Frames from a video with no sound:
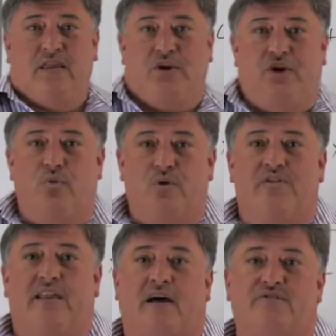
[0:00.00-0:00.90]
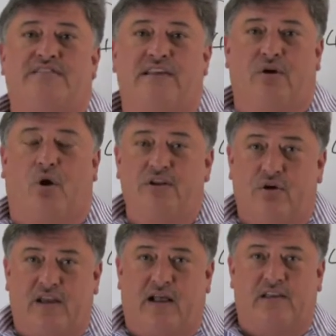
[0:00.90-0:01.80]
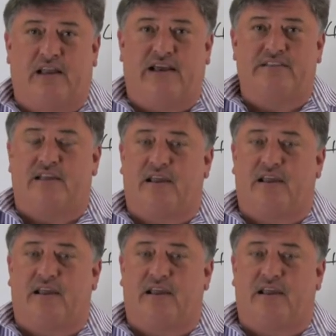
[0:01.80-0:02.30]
You will now see on your calculator,